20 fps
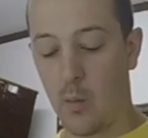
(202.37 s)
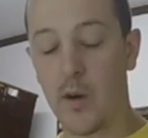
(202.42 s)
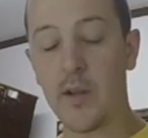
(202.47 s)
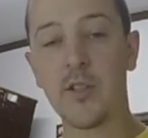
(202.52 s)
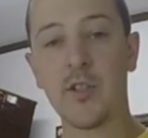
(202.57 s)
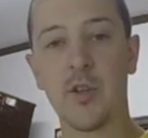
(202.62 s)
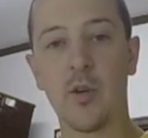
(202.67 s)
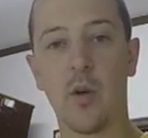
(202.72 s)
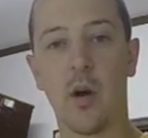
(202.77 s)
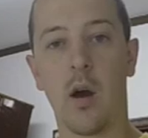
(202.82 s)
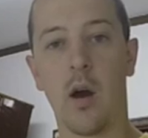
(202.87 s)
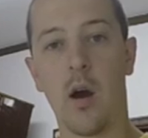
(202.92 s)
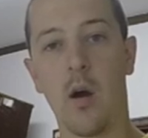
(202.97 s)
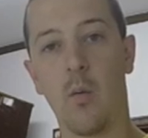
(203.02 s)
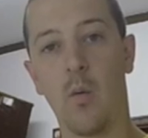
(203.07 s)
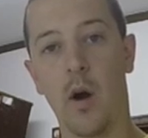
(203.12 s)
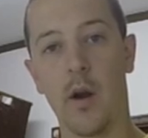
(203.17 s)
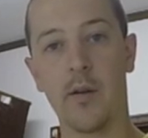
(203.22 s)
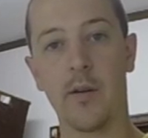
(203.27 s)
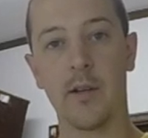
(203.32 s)
Once your
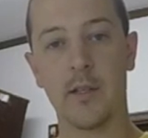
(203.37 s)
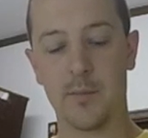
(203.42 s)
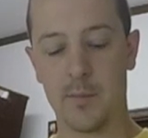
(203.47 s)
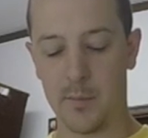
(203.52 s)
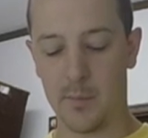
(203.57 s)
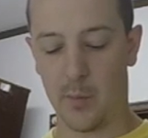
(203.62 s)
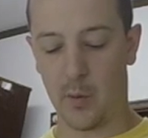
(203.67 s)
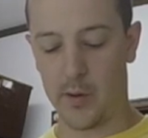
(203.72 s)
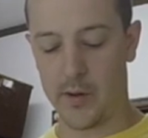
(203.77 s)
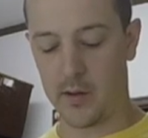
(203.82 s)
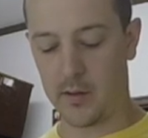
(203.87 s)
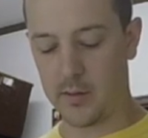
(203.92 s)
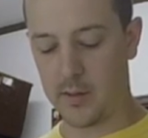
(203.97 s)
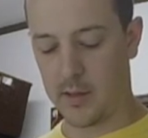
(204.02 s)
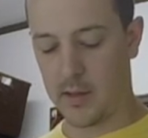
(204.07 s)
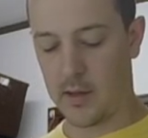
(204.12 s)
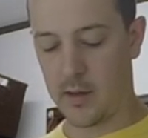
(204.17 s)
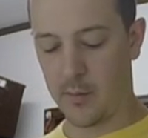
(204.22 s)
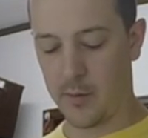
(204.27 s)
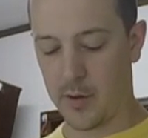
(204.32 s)
hot water has been boiled,
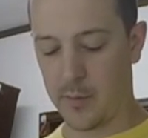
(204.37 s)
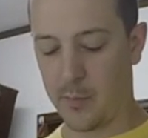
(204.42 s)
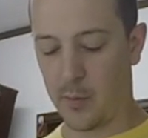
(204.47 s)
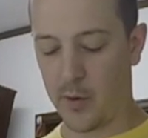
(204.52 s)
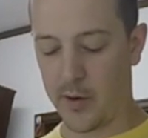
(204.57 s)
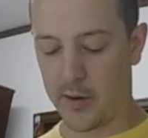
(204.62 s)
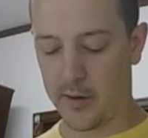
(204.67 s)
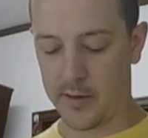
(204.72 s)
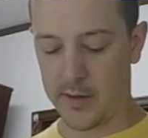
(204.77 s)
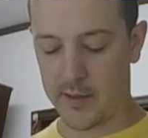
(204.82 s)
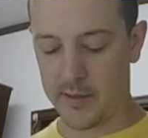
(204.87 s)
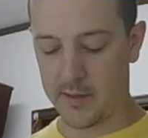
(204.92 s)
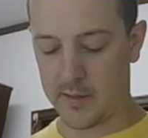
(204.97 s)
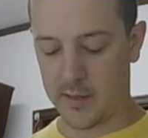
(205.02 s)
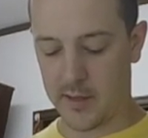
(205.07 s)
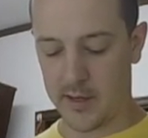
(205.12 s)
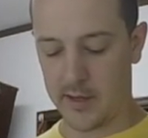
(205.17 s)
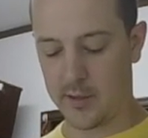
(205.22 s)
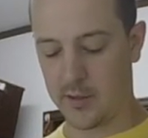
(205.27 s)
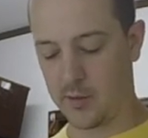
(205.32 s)
we're going to pour it
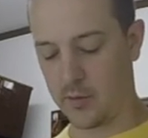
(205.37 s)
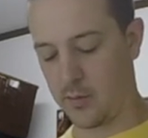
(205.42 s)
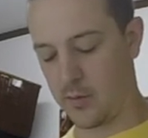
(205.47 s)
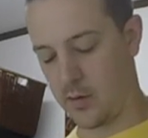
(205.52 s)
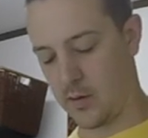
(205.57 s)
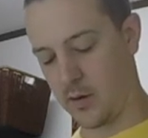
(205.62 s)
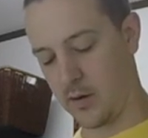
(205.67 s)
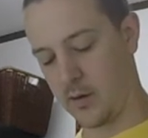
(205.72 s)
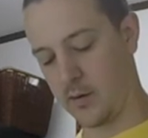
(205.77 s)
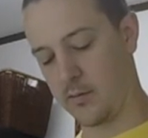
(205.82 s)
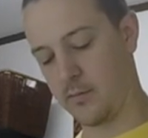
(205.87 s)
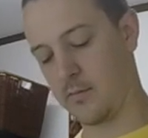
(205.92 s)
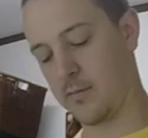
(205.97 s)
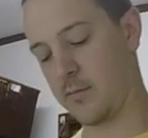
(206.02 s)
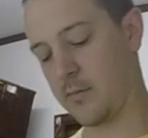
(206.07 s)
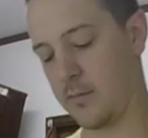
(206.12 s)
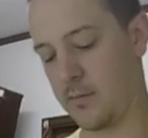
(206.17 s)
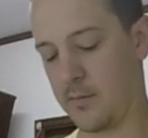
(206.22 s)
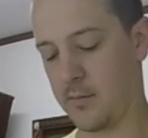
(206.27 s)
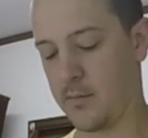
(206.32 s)
inside to our
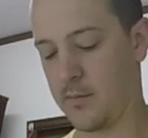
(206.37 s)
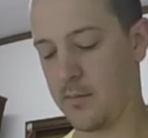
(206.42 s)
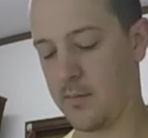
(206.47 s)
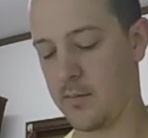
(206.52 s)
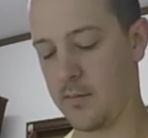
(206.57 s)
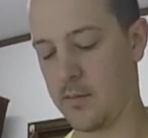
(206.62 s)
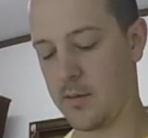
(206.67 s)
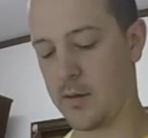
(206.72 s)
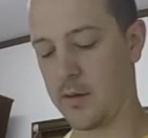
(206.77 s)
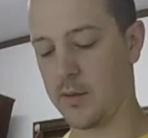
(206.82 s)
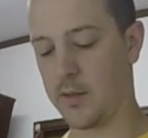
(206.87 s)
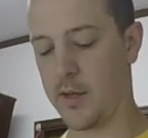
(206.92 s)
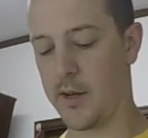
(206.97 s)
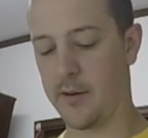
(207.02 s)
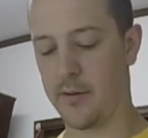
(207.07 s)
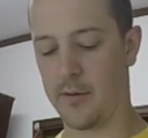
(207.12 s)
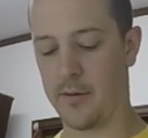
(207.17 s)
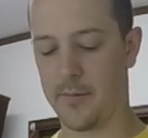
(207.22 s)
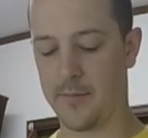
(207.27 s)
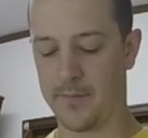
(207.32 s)

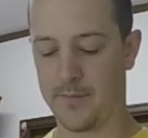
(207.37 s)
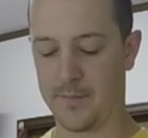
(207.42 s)
container.